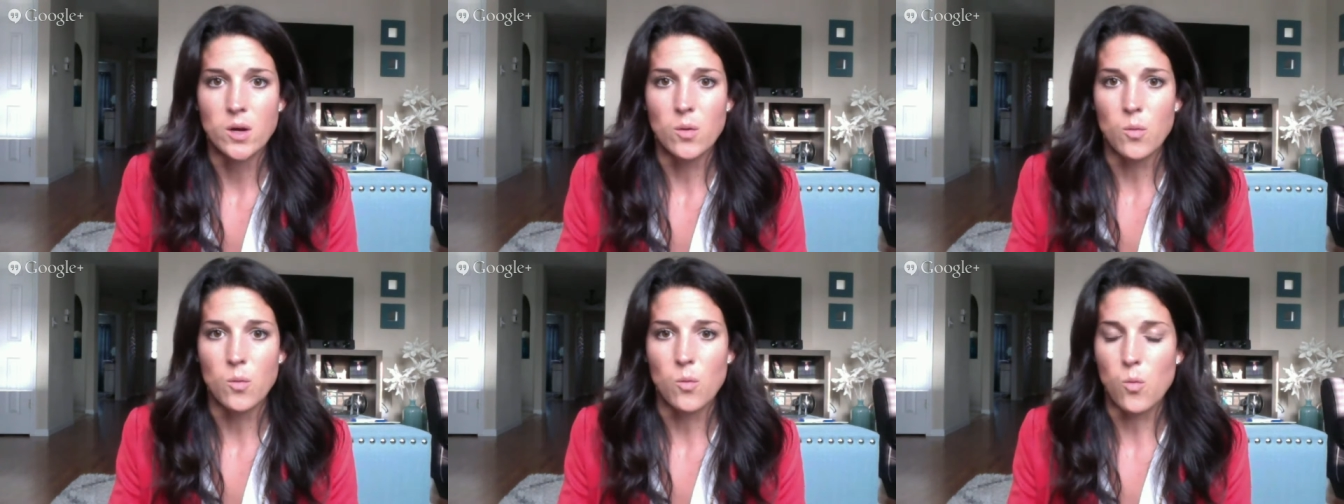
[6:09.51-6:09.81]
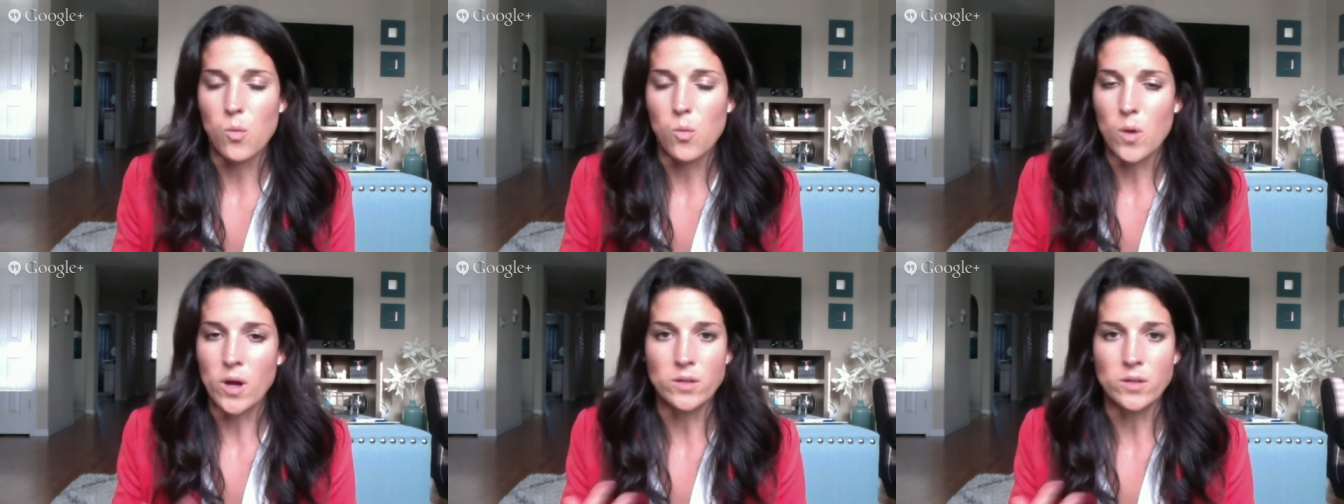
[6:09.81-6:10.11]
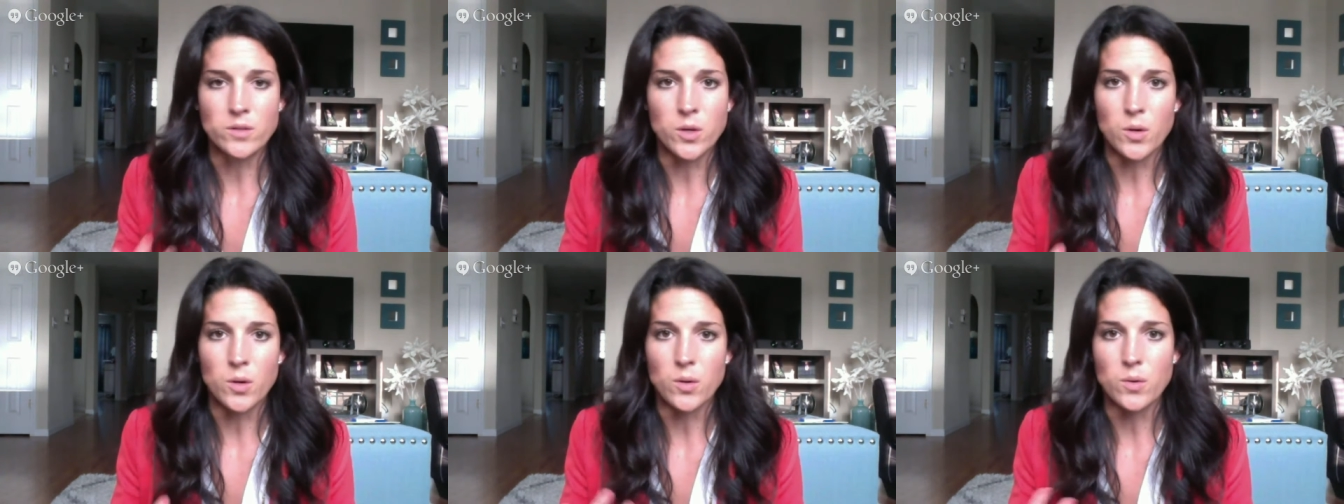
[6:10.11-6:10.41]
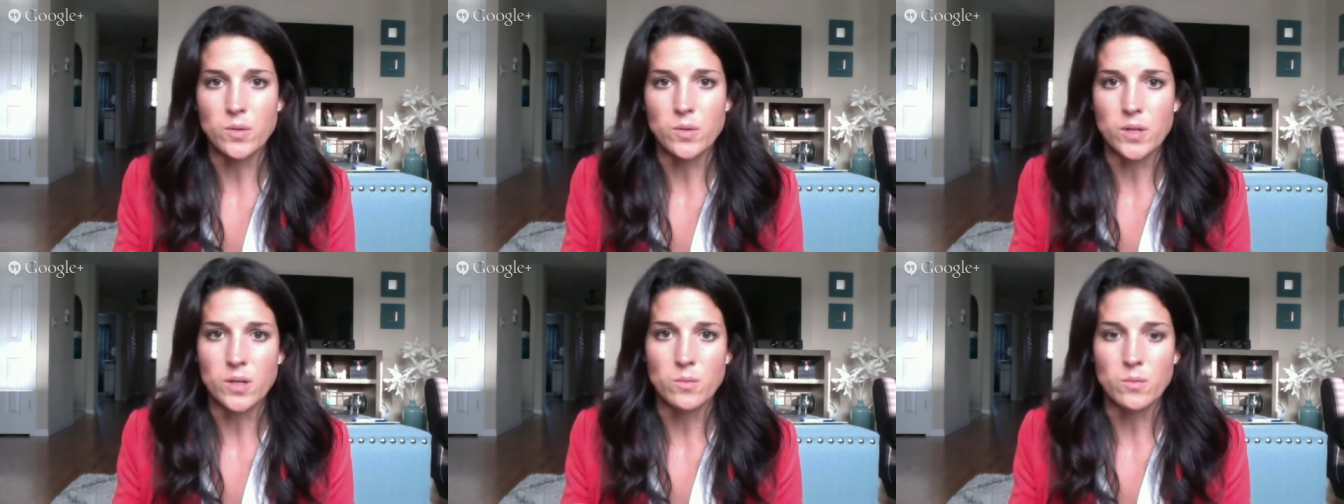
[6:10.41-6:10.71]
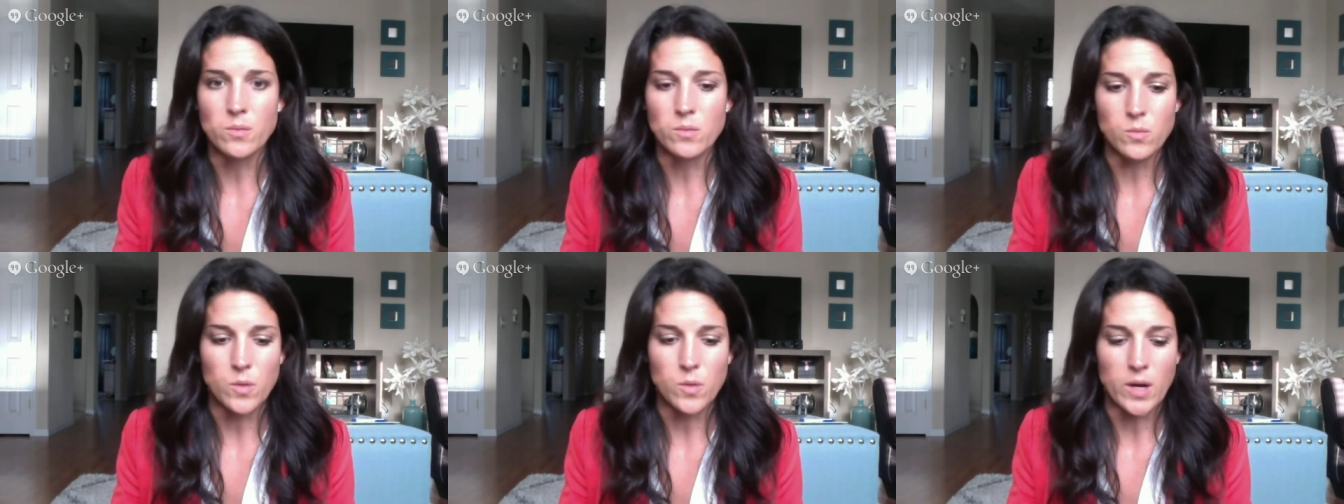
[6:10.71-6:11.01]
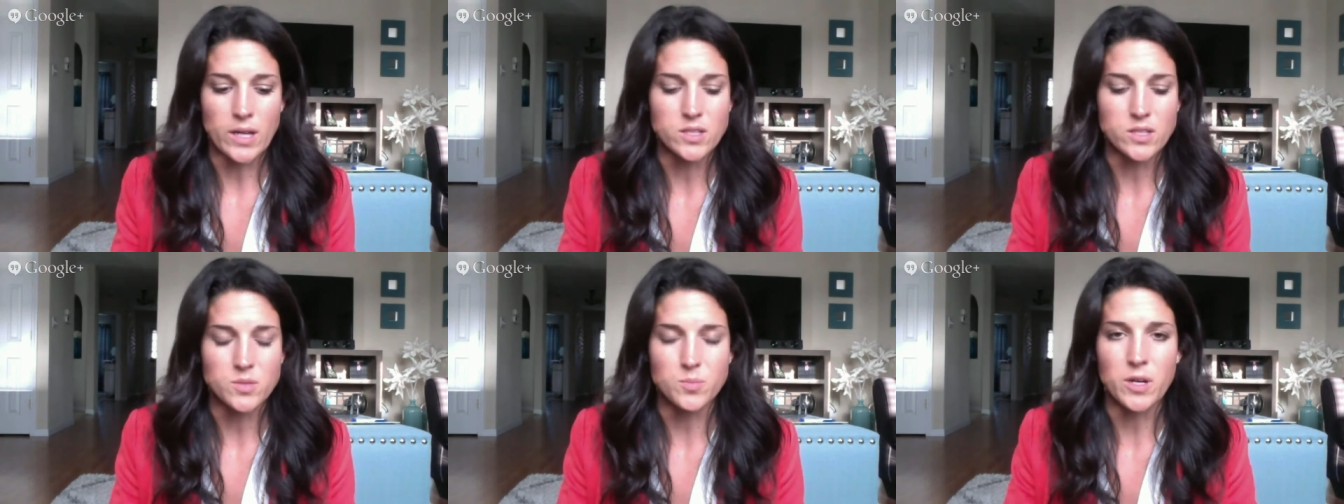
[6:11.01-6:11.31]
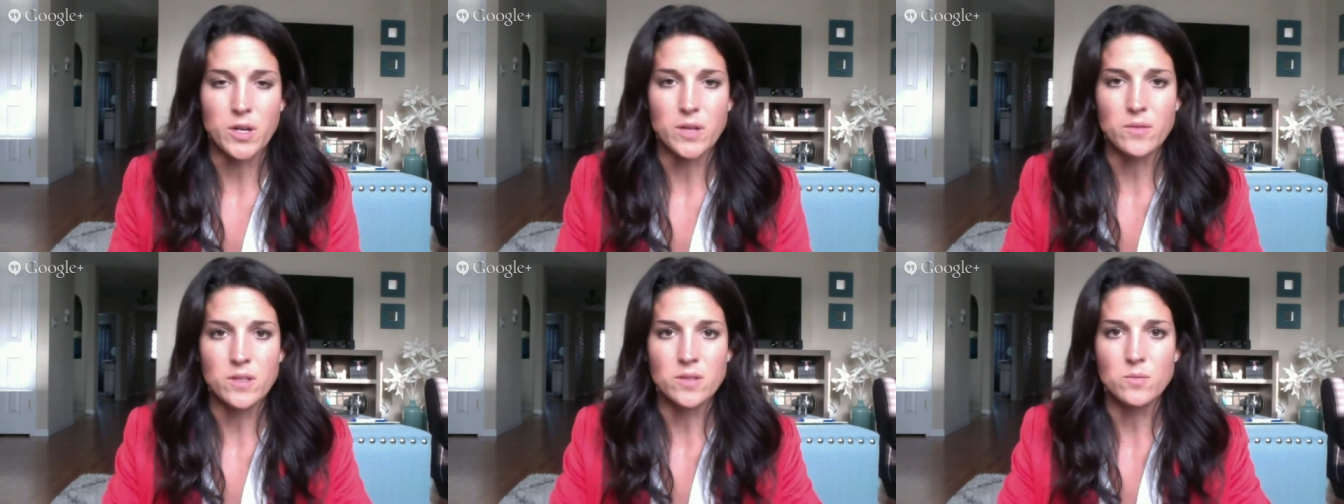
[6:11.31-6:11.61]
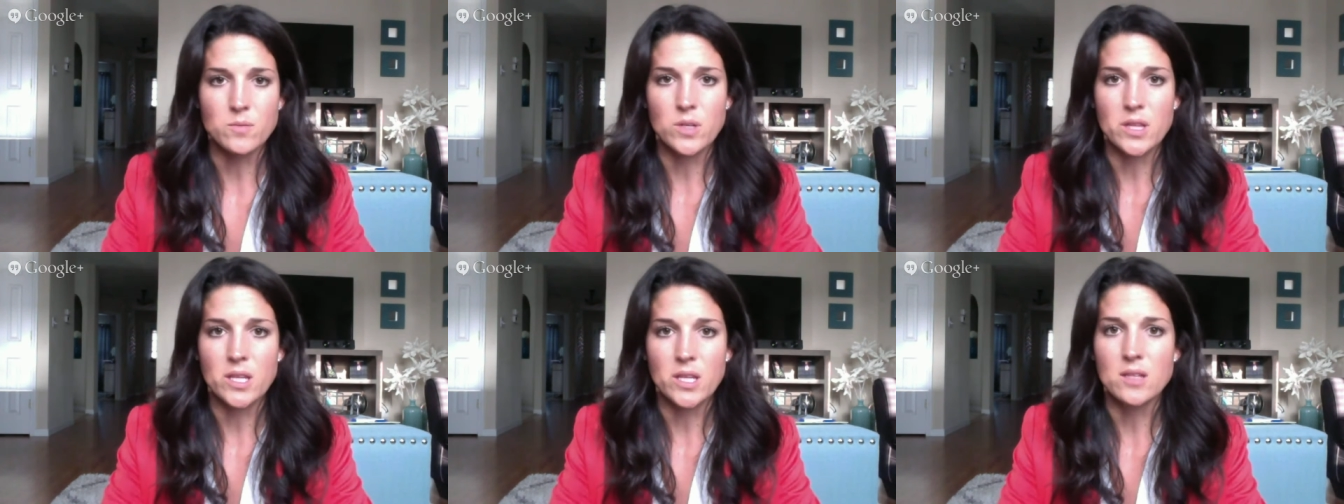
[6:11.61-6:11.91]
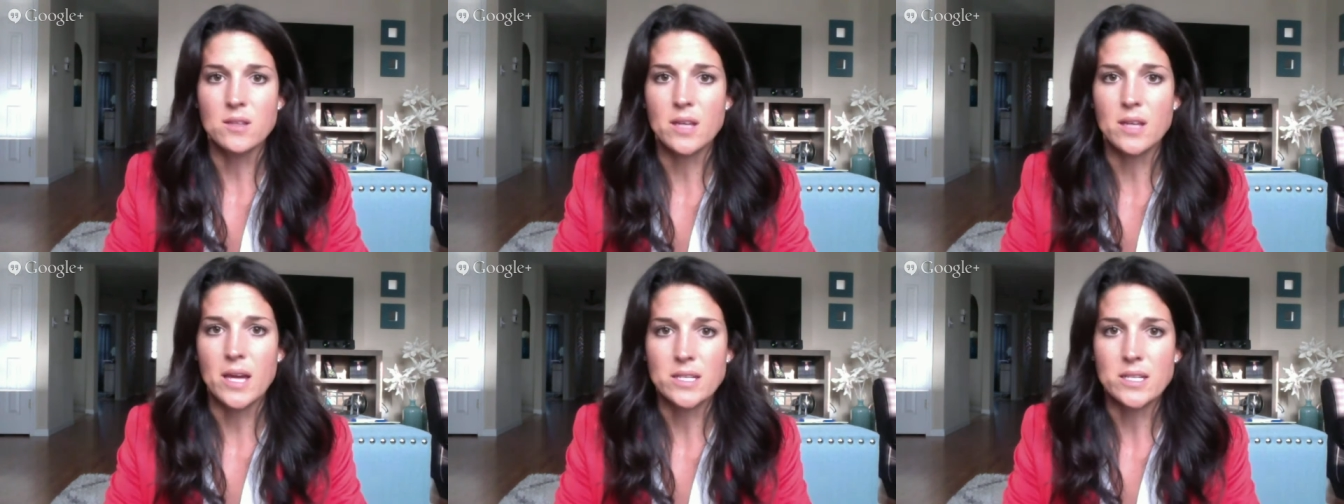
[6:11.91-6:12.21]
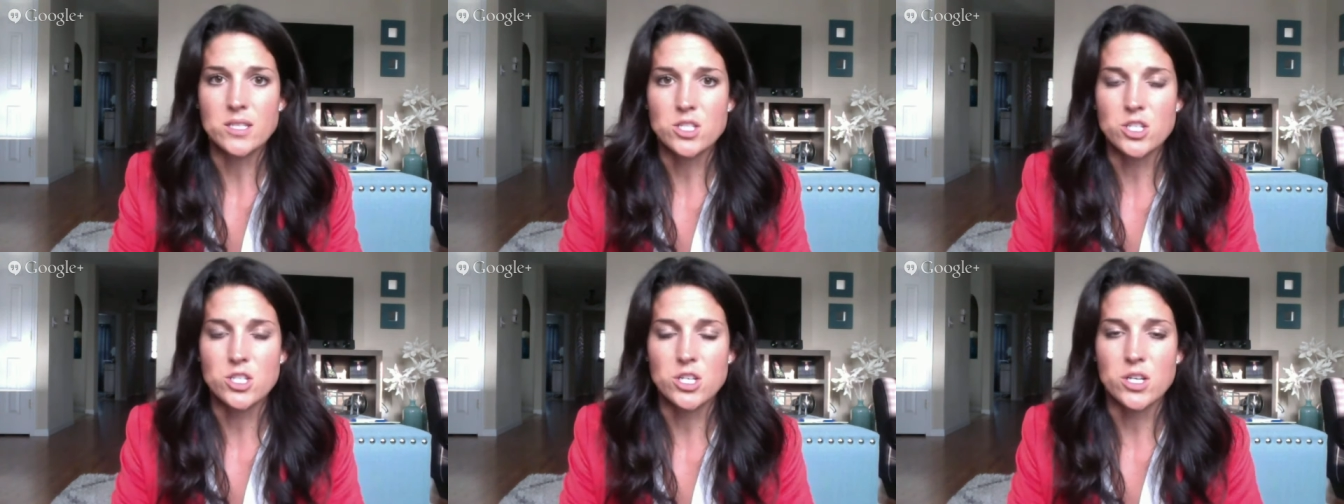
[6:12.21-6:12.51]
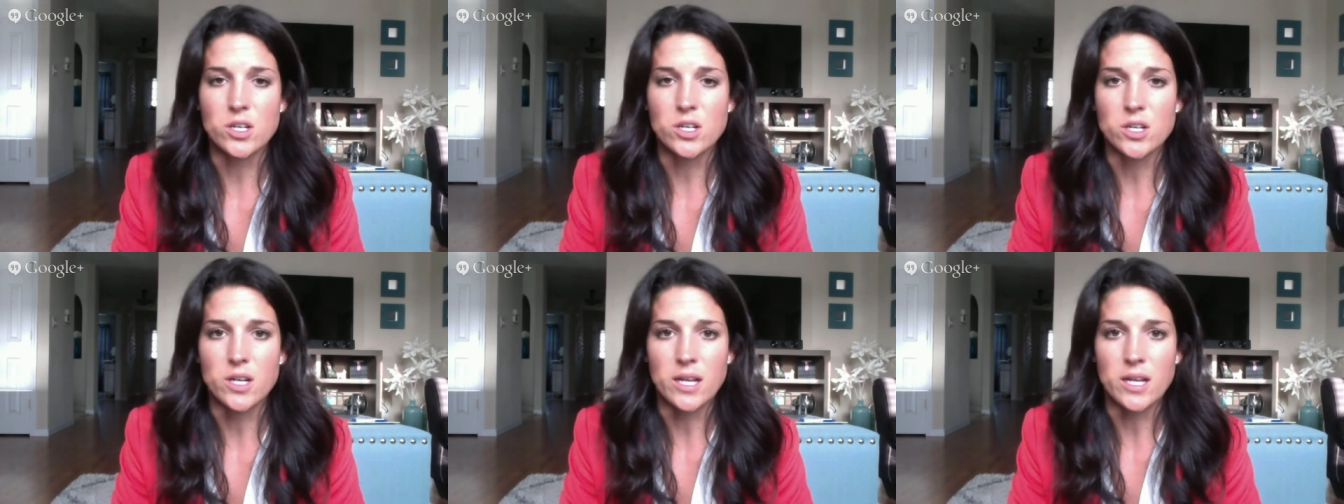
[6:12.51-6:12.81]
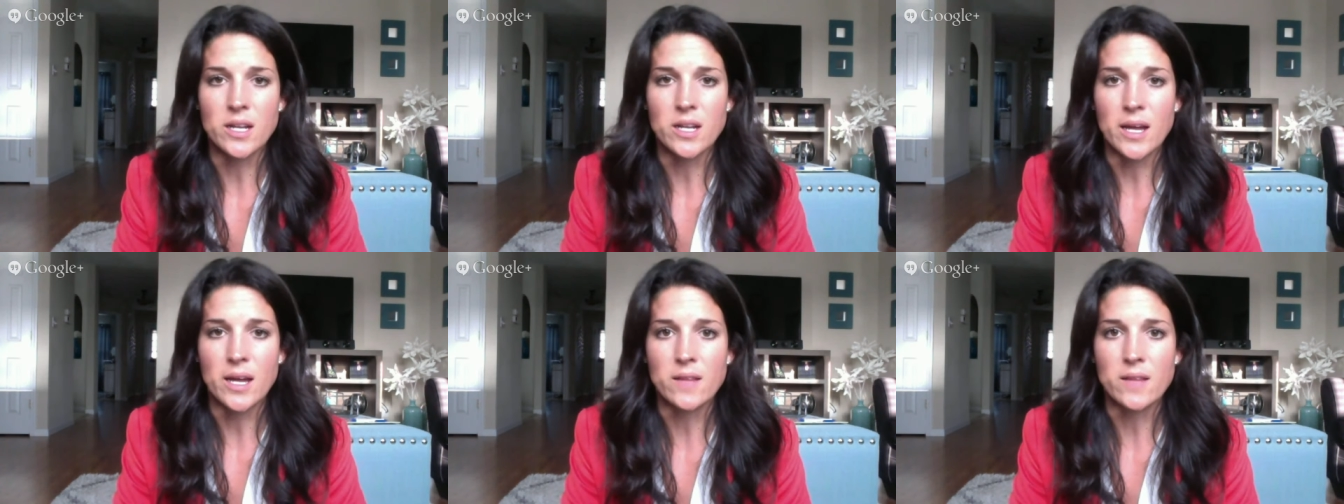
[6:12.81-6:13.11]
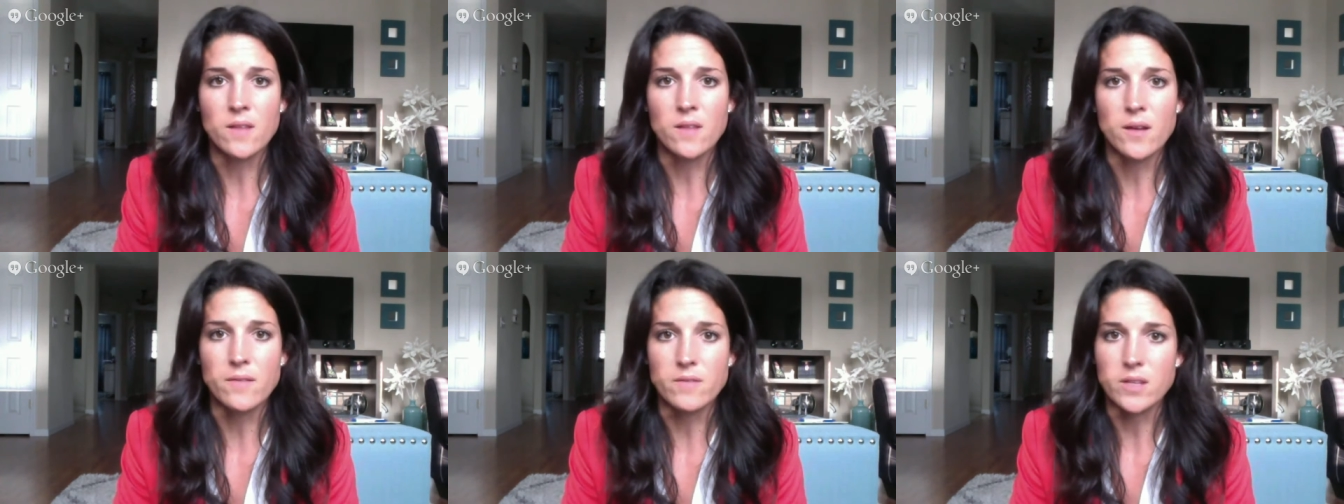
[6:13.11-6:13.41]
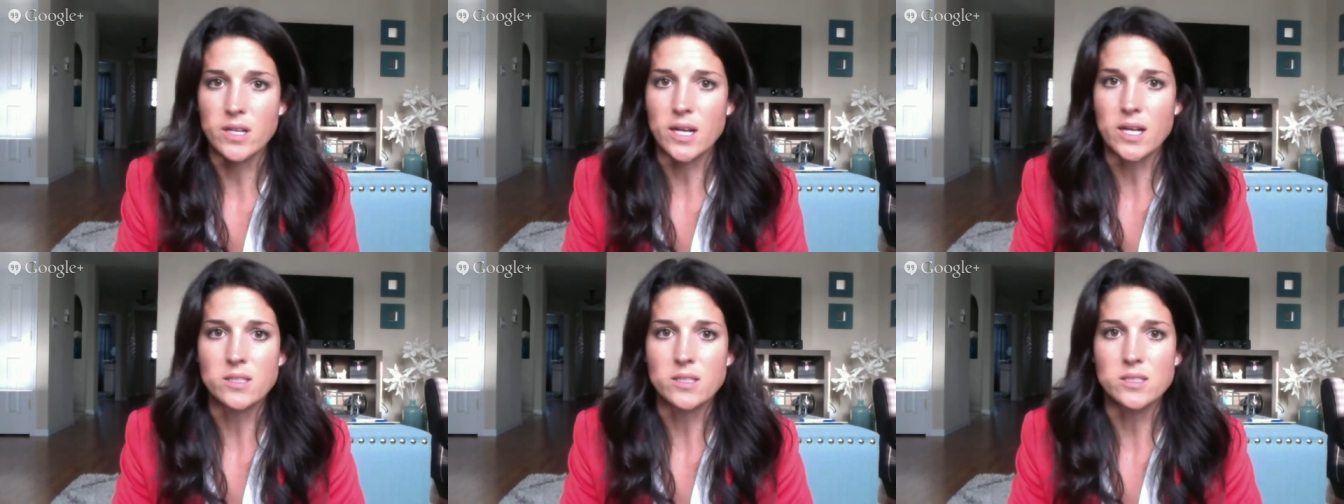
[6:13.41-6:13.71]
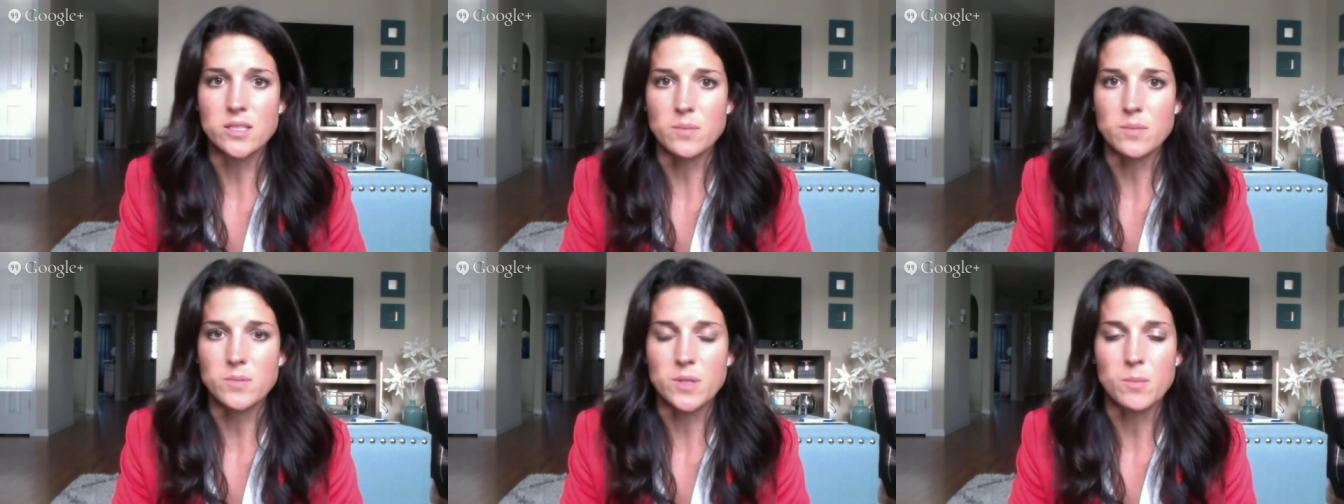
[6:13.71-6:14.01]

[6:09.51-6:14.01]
well-known and widespread within the last year, and I love the concept.